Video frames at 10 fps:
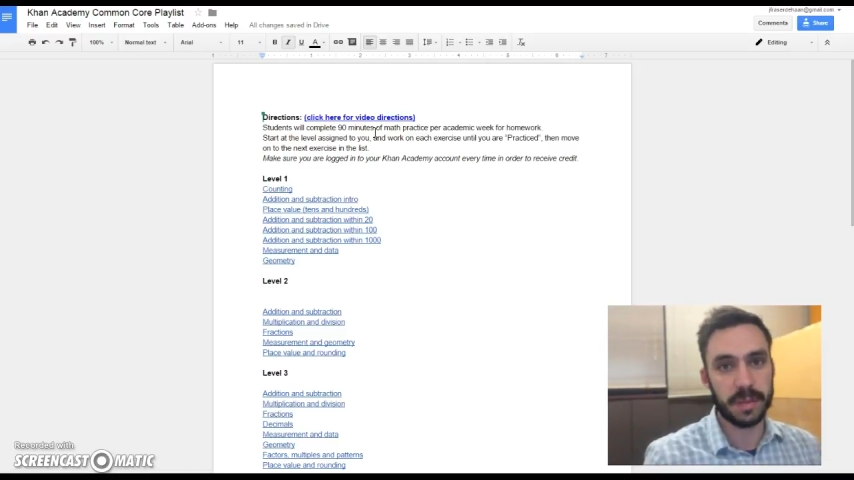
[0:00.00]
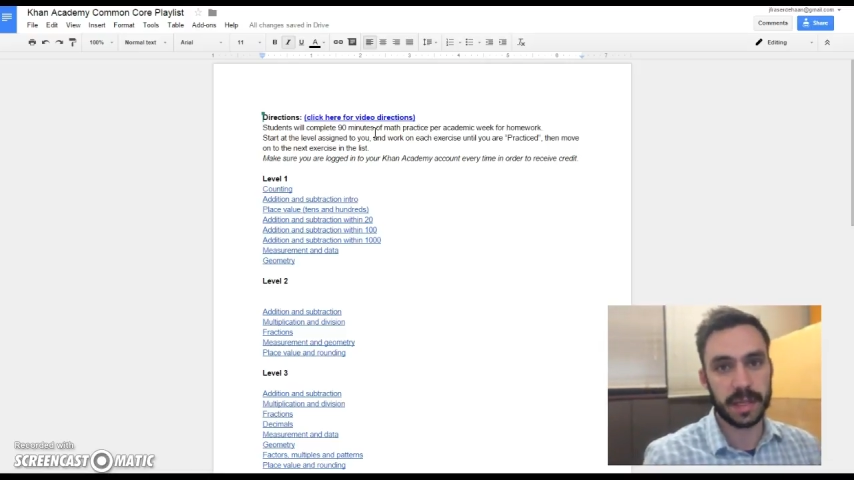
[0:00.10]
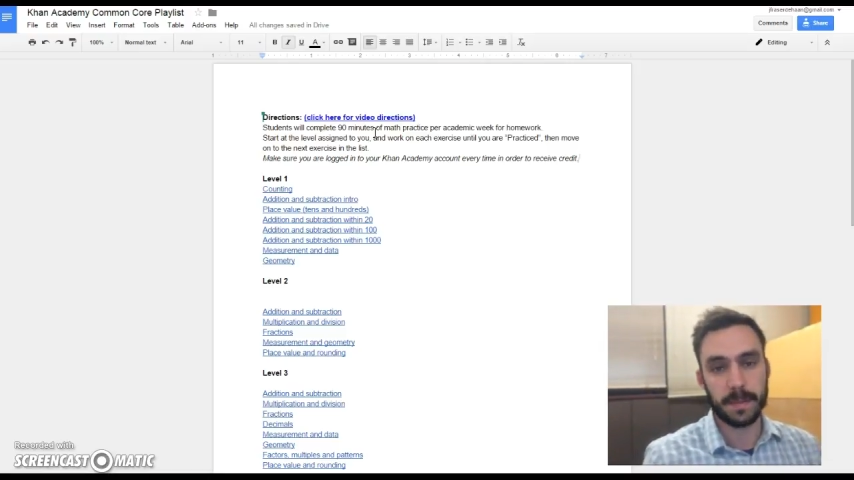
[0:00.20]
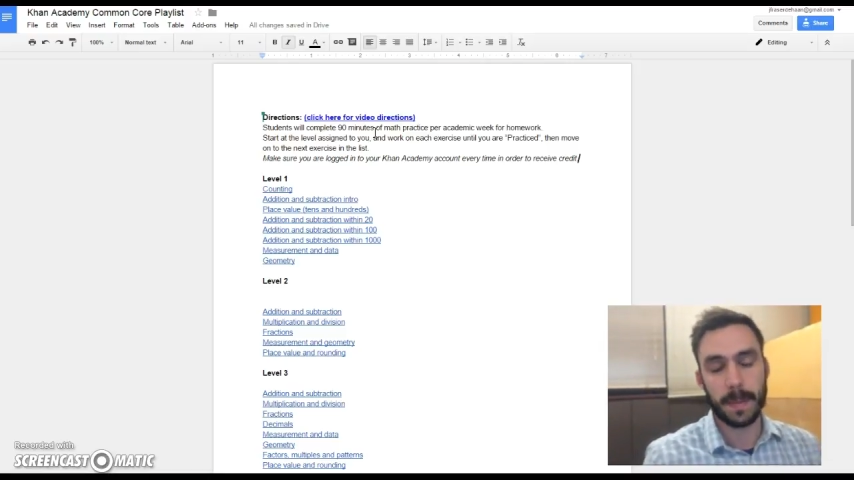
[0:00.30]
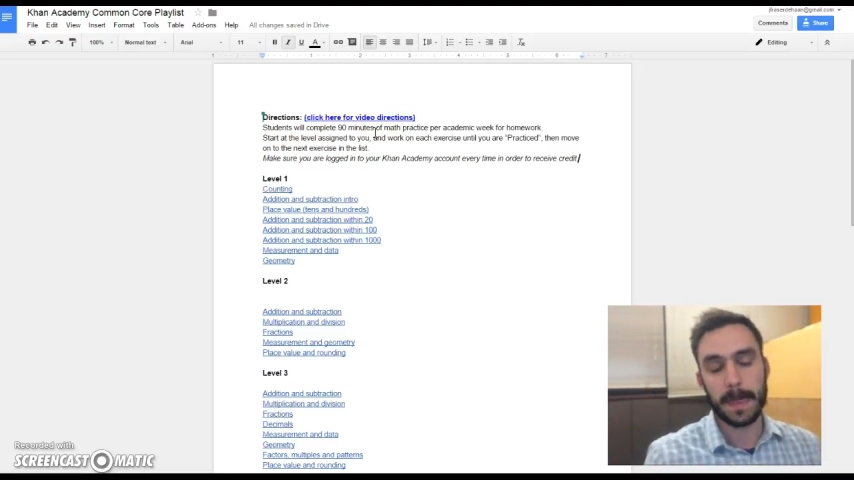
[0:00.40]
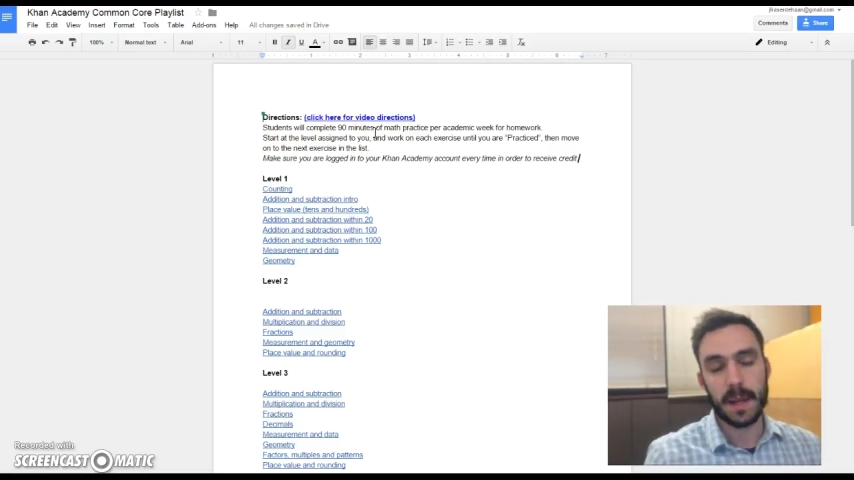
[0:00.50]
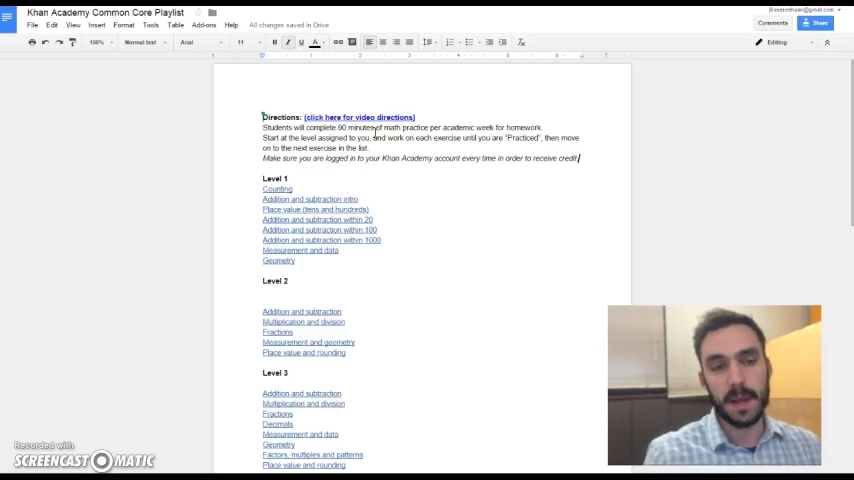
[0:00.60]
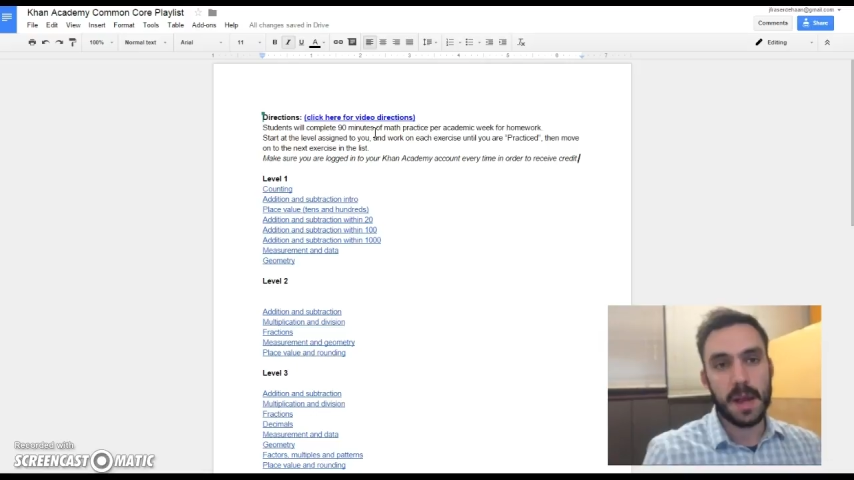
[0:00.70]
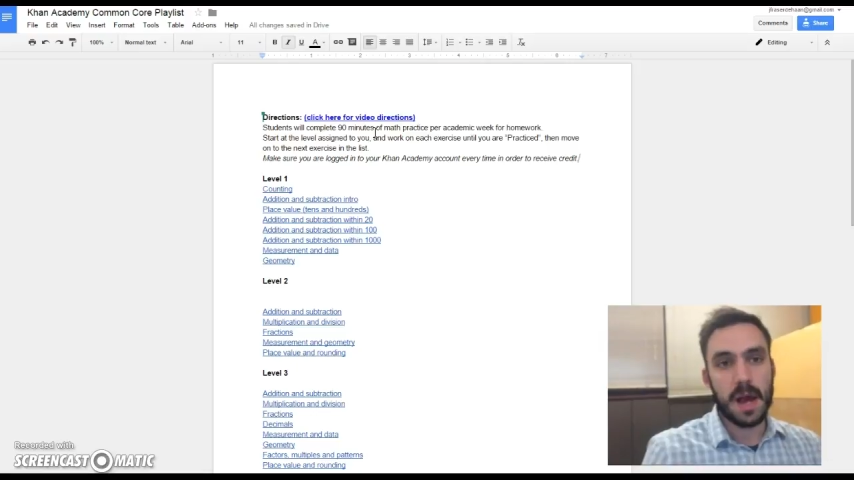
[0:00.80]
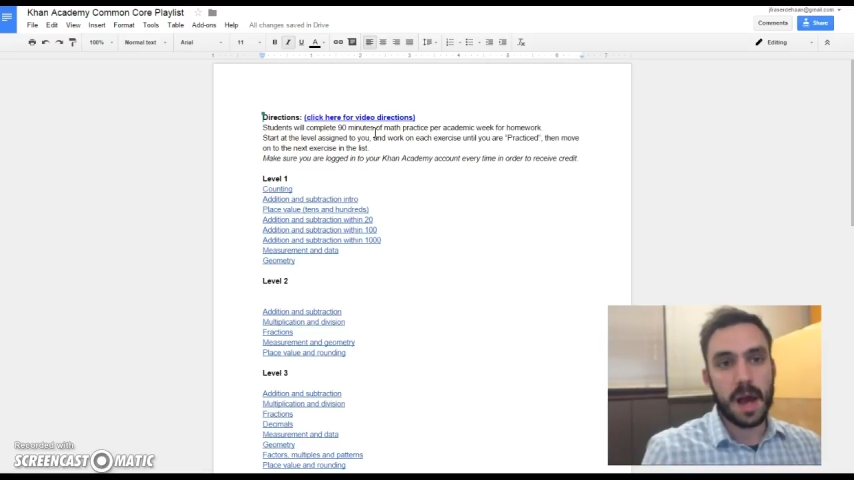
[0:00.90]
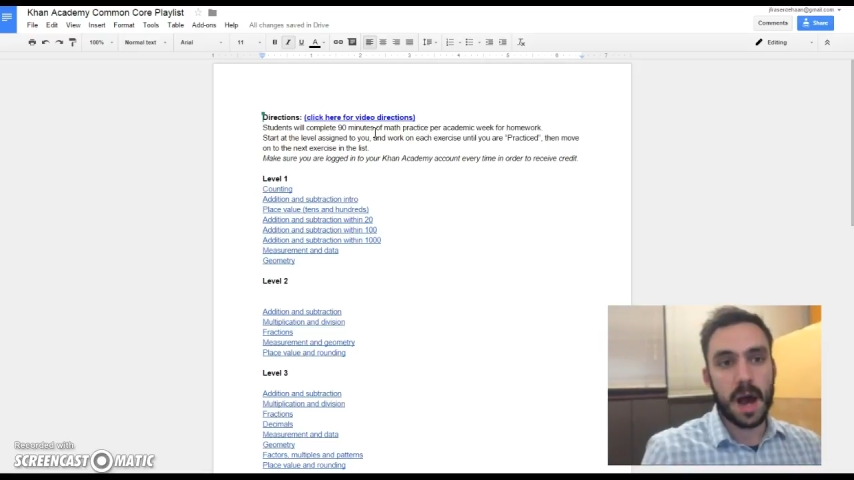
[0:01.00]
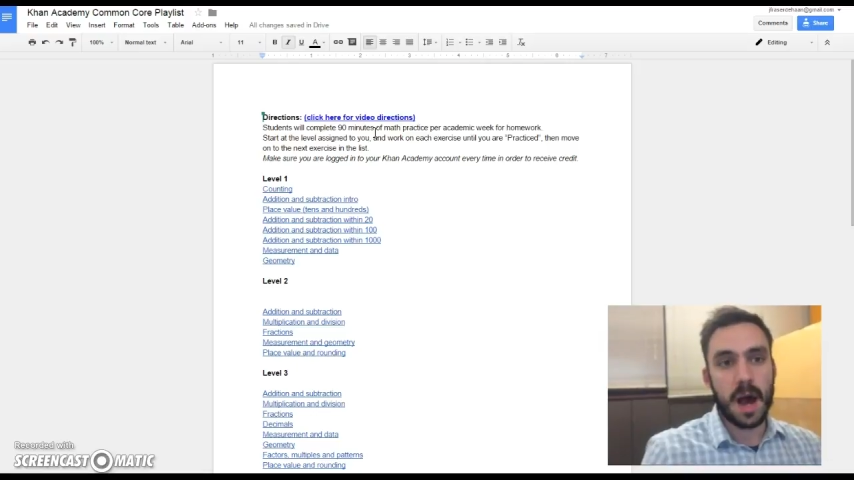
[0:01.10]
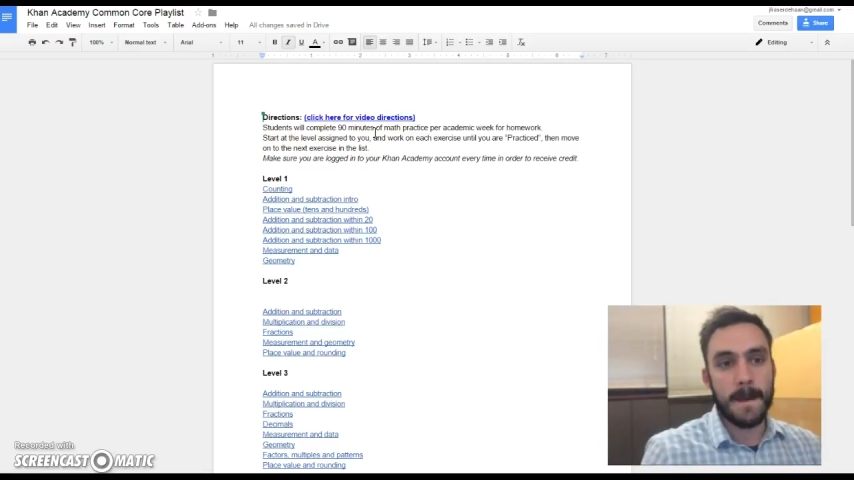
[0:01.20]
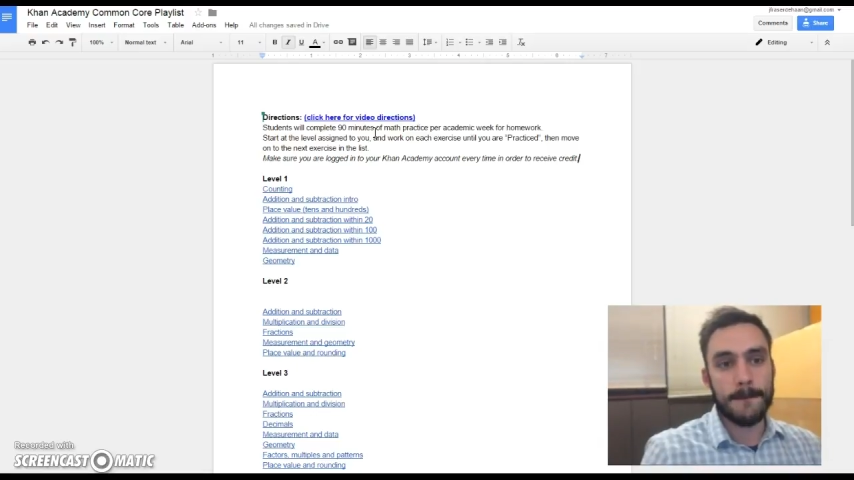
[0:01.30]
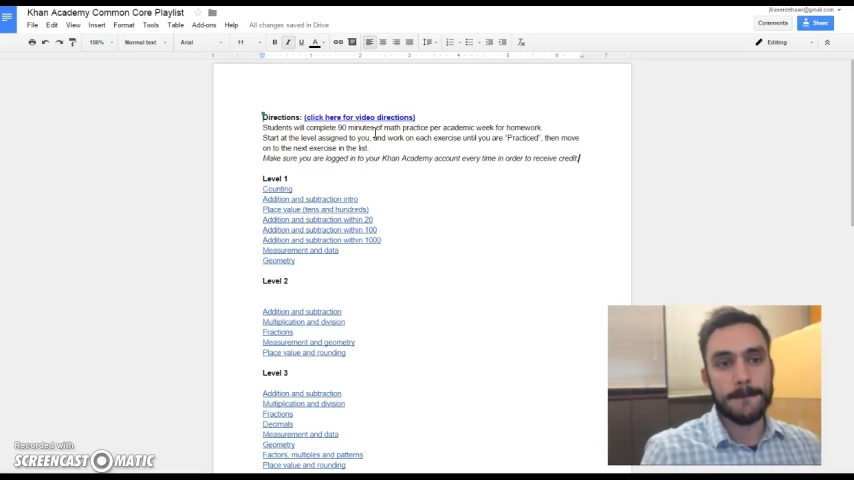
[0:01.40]

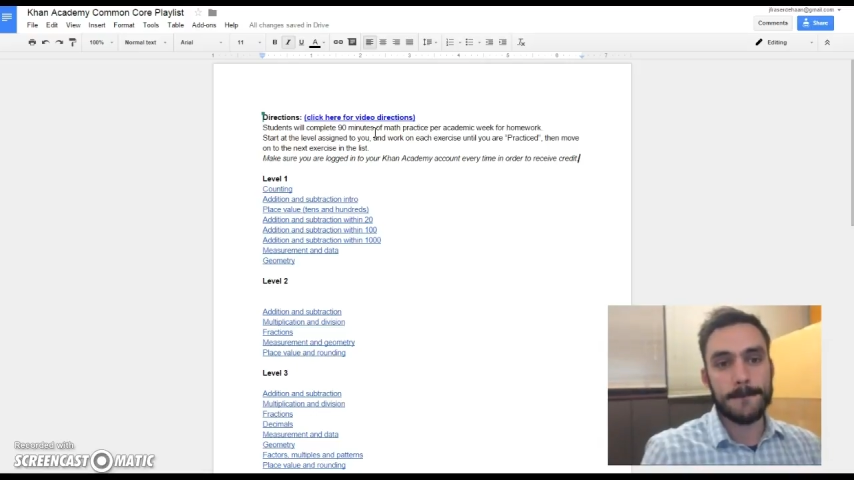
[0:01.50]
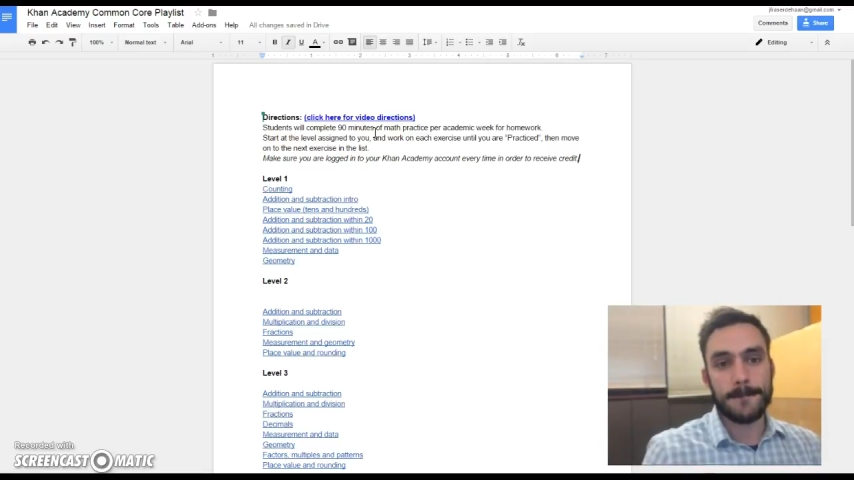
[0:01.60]
minute.